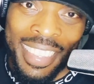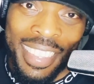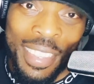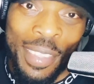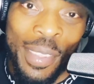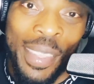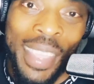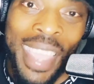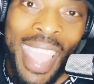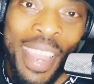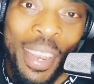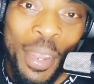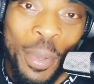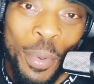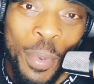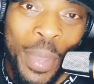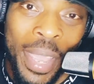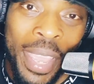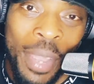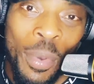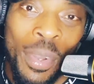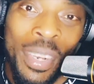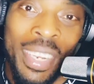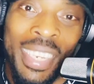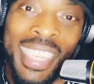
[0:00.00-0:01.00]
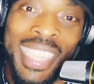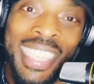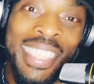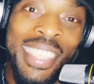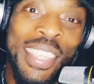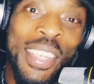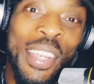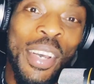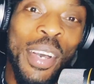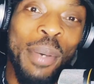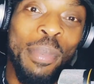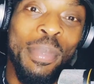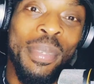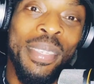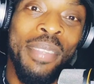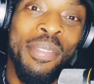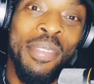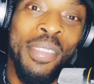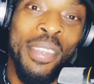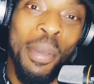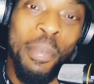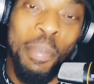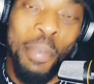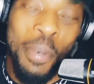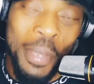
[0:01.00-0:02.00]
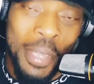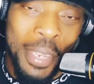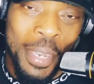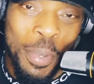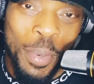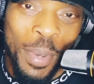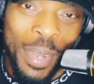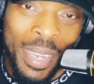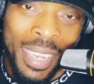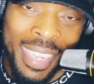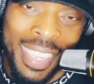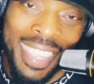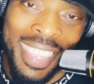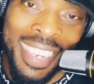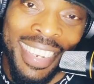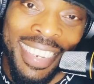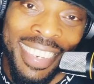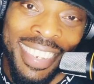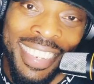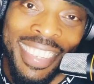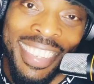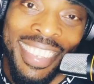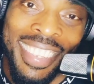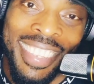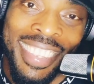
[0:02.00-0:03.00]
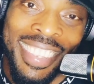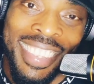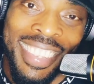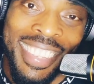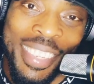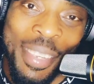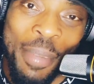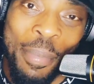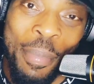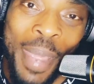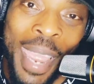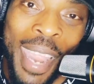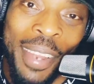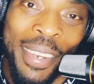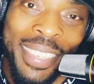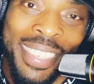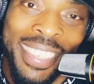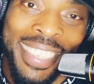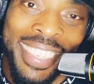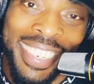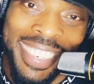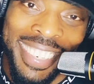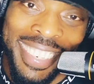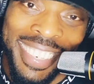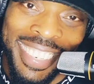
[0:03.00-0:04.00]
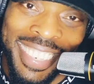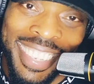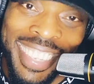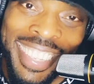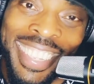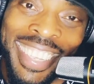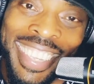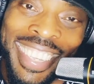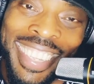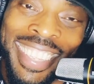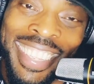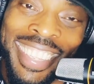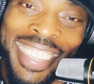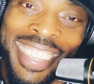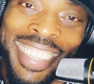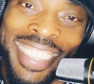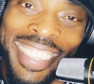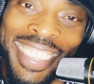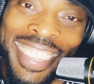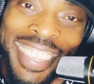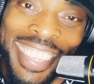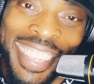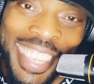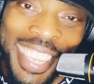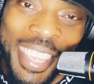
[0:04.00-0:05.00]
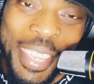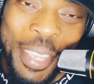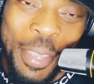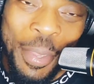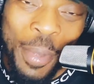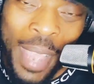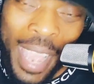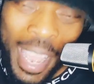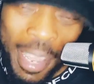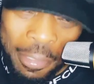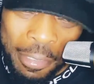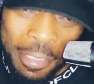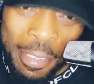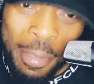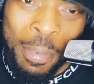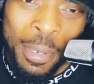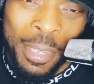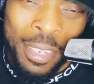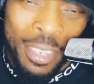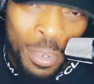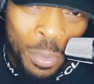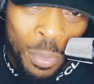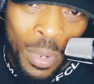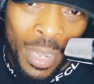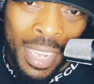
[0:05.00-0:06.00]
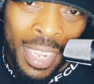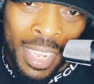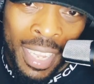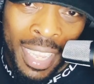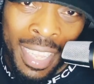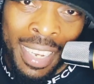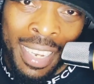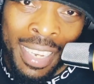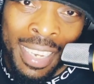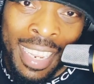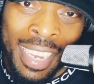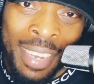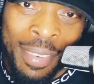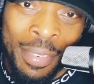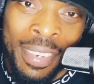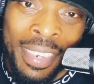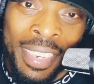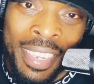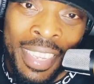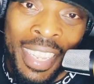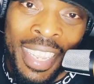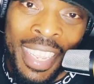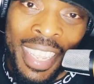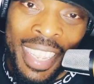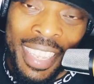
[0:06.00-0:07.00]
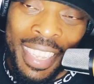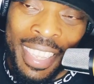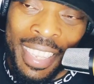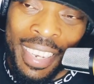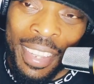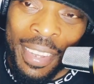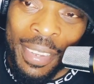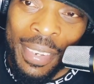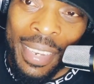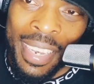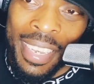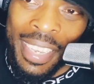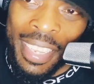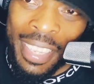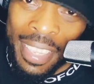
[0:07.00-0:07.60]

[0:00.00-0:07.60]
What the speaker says: You cannot wear one of these tops if you're not putting the work in. It's embarrassing. You have to put the work in, and then, you know, then